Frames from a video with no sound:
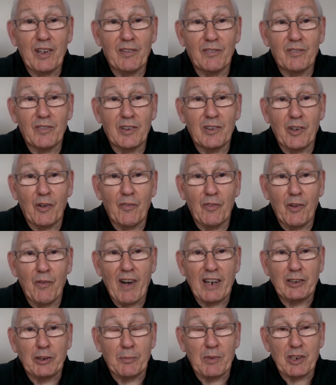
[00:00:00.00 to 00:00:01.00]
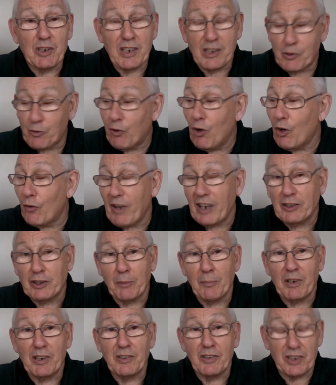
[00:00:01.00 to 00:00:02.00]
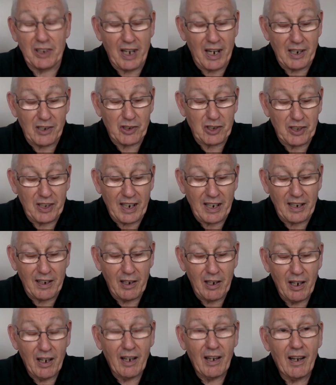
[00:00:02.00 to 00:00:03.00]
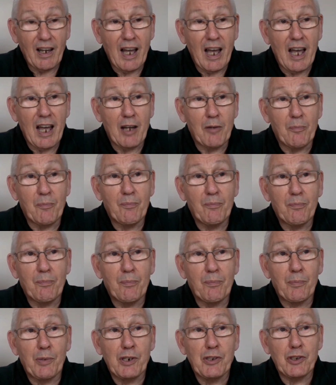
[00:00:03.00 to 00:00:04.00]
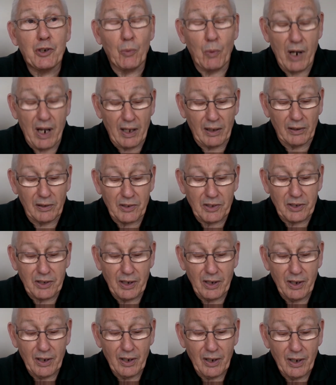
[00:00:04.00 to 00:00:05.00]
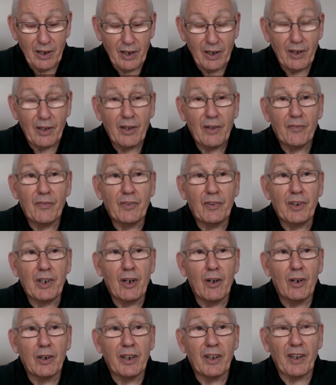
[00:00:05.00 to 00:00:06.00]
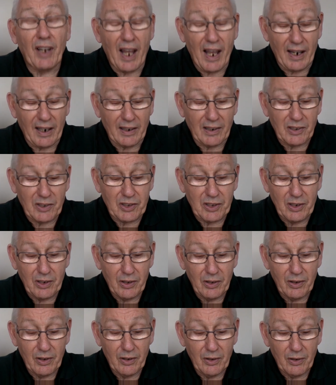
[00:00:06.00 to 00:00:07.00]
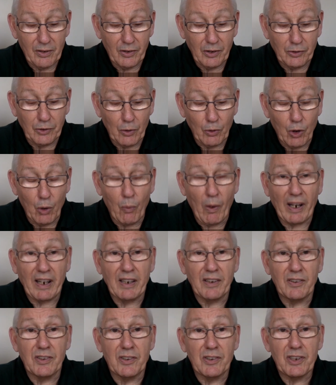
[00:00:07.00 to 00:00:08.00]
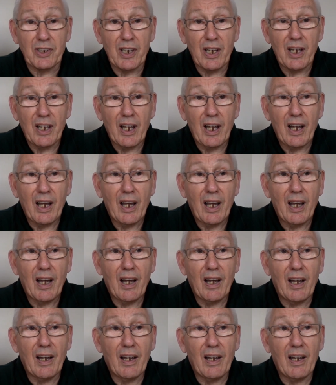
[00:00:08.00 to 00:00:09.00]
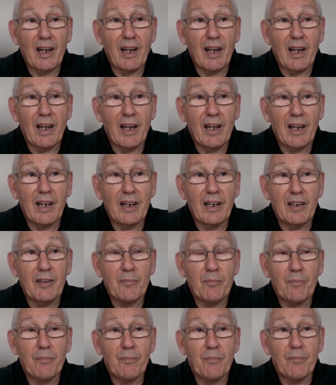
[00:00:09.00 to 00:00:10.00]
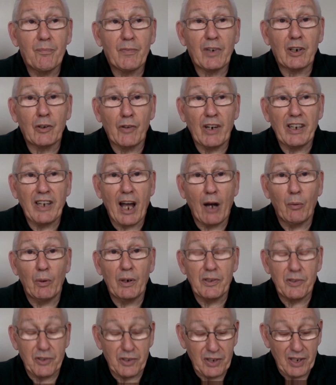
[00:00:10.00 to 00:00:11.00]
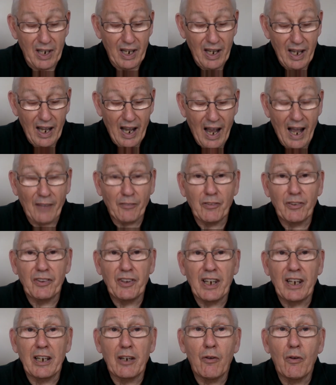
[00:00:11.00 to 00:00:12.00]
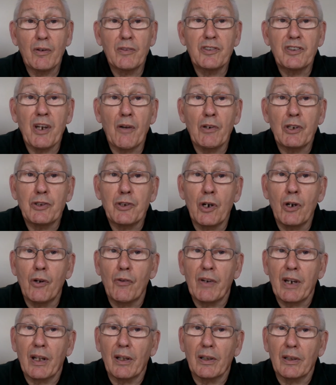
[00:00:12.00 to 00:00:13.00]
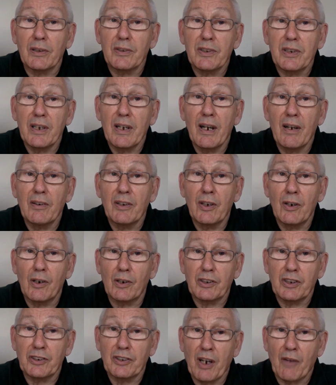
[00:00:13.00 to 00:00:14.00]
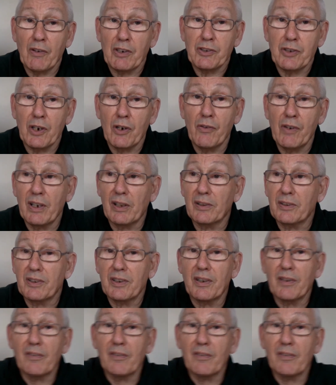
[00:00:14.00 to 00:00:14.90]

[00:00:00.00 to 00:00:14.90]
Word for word: the, the, the, regiments, it's four regiments. Yeah. It's the yeah. uh, Prince of Wales, the York and Lancs, the Duke of Wellington's, uh, Green Howards, yeah. and the Territorials. Territorials. There's four